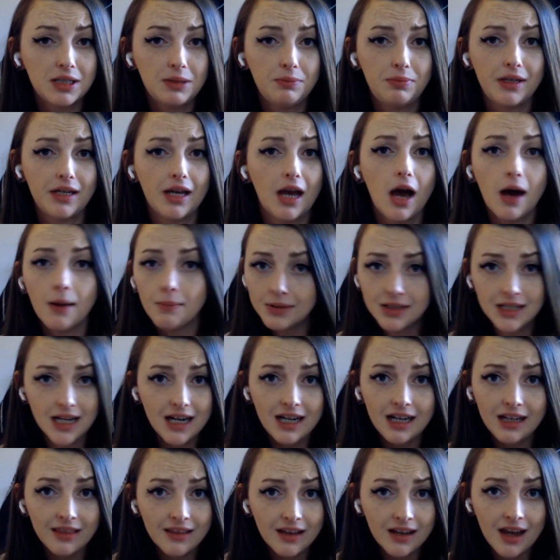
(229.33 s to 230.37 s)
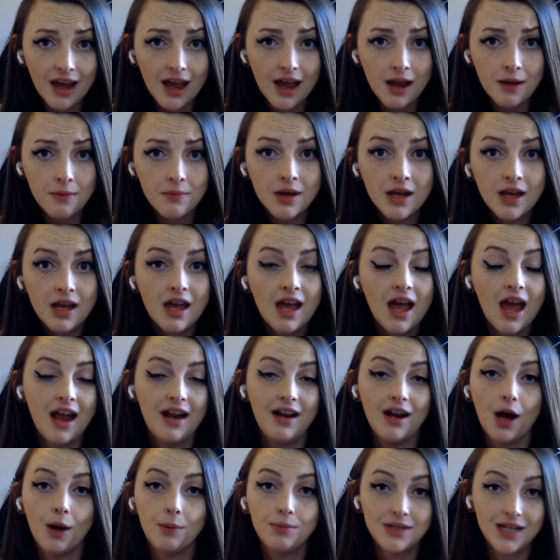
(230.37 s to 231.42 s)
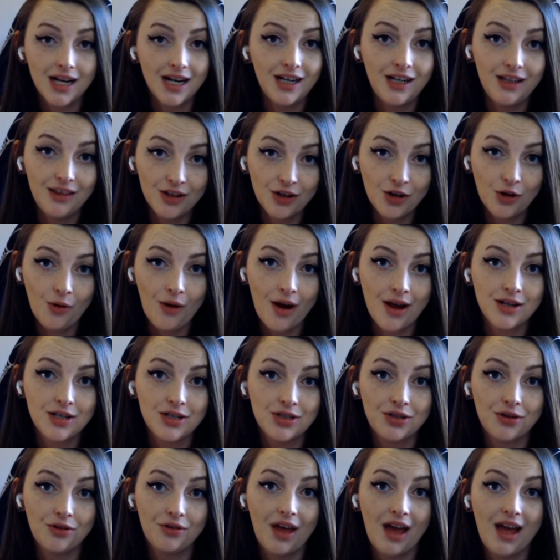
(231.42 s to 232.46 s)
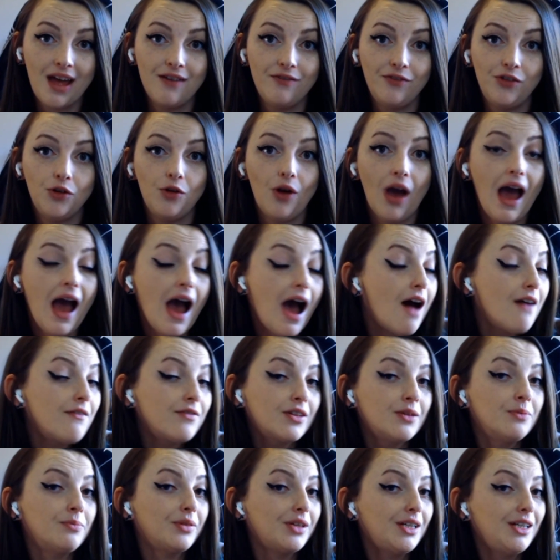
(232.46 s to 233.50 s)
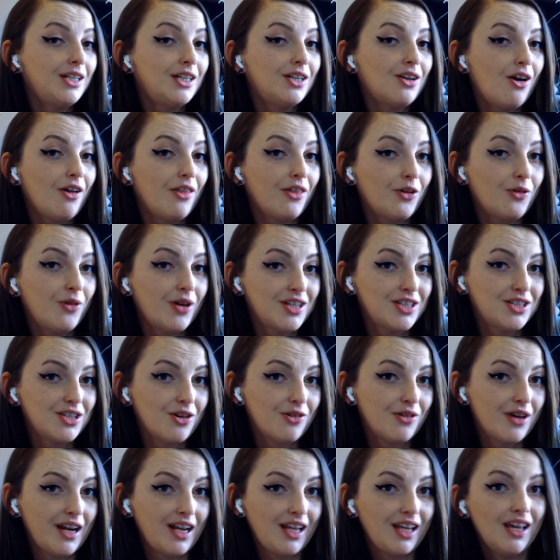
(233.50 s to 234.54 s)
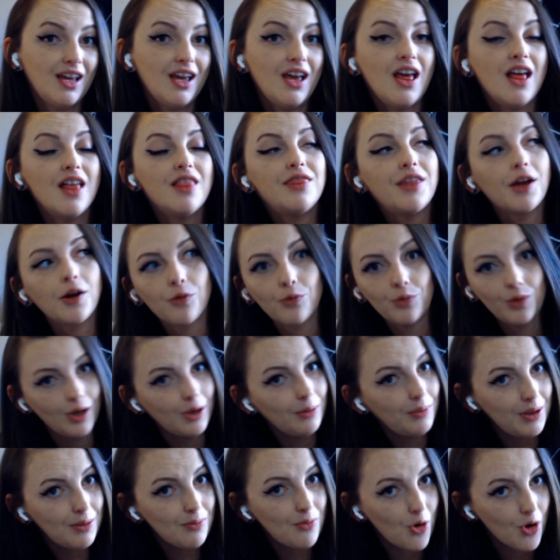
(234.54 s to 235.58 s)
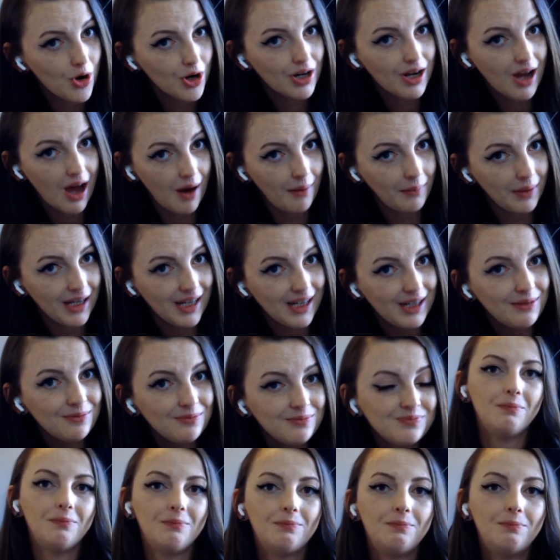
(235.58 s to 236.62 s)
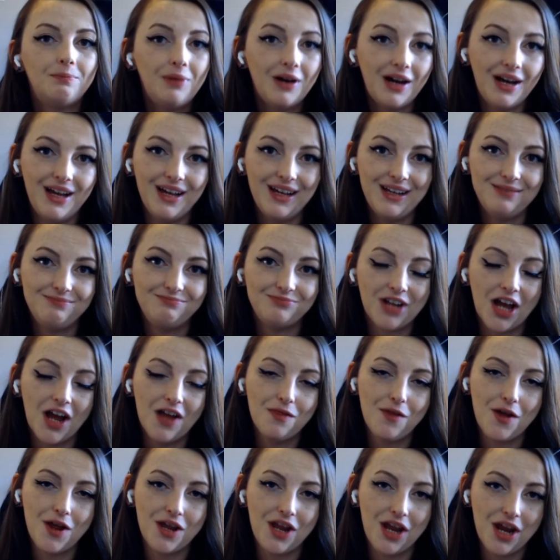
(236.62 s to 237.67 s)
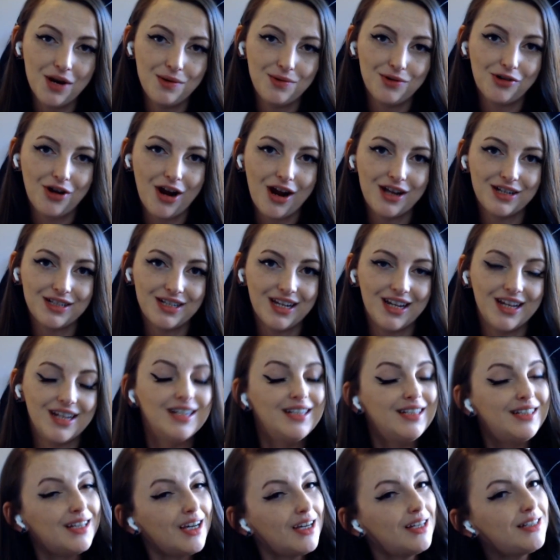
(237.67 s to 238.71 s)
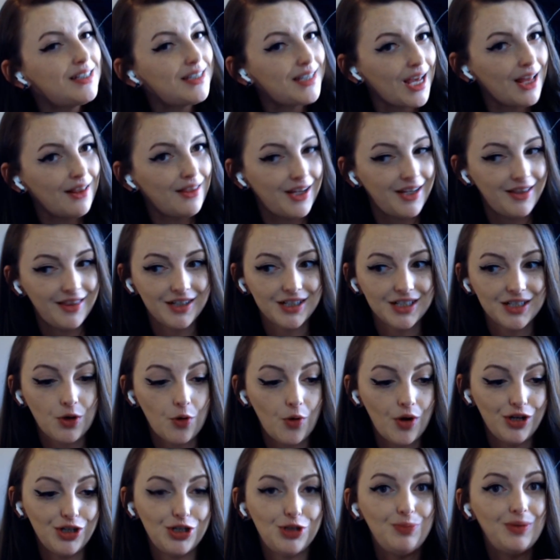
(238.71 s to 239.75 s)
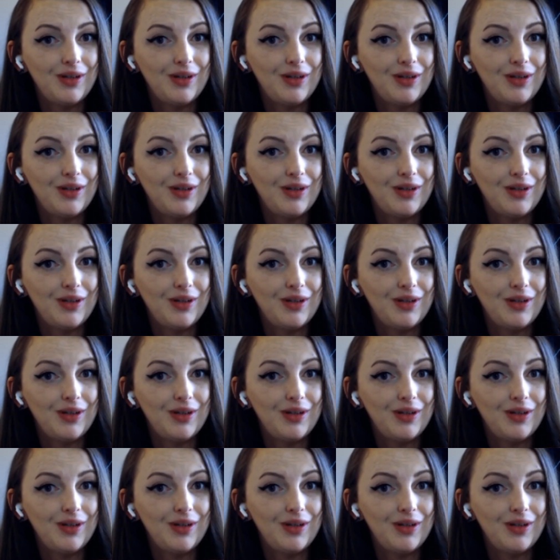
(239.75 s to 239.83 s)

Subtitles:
be updating the game and updating the quests, so that if you have completed all the quests already, there will be more coming. But unlike Animal Crossing, it does sound like there's going to be